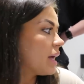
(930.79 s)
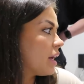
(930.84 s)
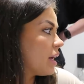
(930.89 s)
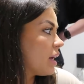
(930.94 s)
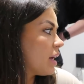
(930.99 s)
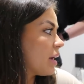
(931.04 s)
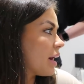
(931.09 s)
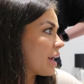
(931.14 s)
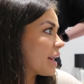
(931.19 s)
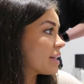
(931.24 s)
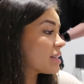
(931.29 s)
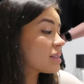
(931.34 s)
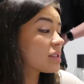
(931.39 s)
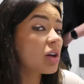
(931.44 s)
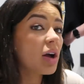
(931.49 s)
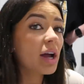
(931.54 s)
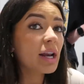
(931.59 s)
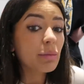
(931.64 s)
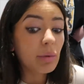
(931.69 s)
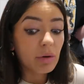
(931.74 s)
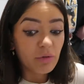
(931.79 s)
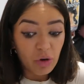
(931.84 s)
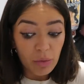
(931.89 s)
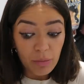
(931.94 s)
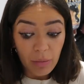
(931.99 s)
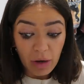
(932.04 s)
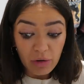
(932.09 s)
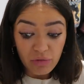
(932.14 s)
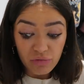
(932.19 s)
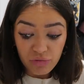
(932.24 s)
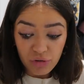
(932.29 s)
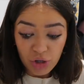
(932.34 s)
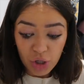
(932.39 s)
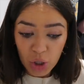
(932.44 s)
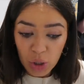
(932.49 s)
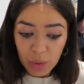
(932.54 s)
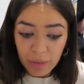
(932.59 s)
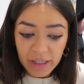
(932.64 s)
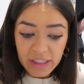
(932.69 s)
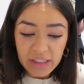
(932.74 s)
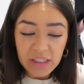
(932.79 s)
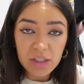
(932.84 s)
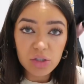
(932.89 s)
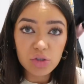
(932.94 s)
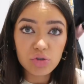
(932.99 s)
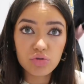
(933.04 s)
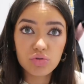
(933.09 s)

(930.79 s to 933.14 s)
I need to tidy my room. My room is...